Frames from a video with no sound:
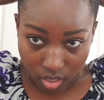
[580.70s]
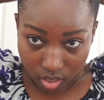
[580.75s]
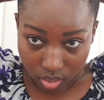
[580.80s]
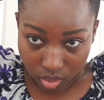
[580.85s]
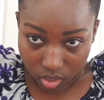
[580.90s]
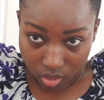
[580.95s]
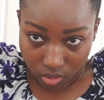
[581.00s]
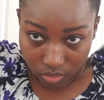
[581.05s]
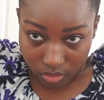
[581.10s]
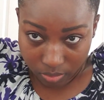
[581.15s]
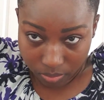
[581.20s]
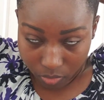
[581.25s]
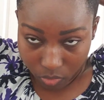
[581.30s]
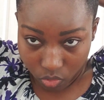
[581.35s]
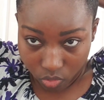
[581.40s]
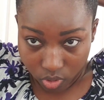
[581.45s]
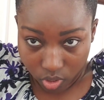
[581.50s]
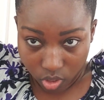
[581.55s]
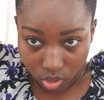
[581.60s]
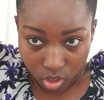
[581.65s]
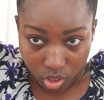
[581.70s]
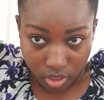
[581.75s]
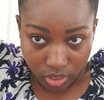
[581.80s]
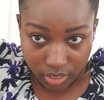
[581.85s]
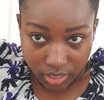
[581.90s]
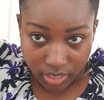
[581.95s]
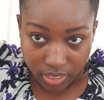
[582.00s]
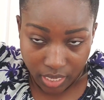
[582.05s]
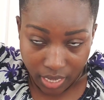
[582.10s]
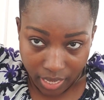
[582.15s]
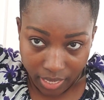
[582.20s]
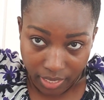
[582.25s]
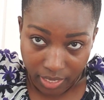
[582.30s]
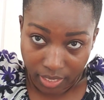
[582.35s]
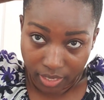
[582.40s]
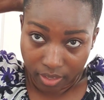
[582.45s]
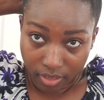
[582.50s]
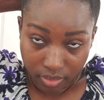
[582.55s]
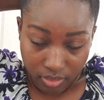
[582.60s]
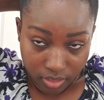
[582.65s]
so I'm going to just tie
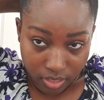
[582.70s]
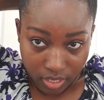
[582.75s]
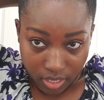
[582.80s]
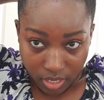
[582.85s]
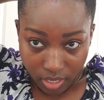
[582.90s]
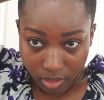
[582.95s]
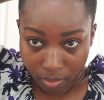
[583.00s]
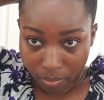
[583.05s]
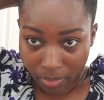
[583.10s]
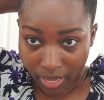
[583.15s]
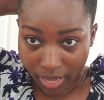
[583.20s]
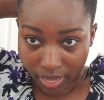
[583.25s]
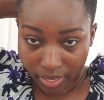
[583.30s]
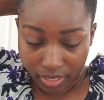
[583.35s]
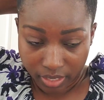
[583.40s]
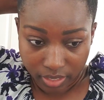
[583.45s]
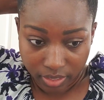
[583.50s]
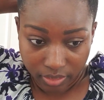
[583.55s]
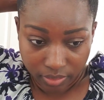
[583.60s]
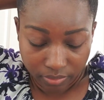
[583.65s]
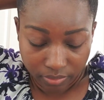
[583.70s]
it in the back.